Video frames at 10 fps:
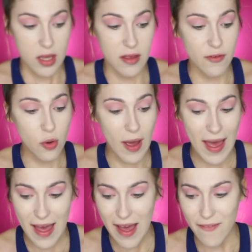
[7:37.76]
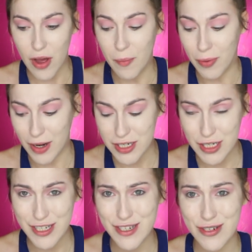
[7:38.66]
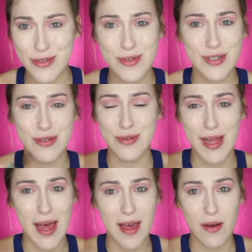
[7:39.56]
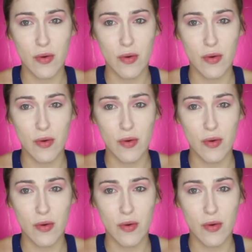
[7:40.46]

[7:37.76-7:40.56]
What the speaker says: if you have a brush cleaner, you can do that,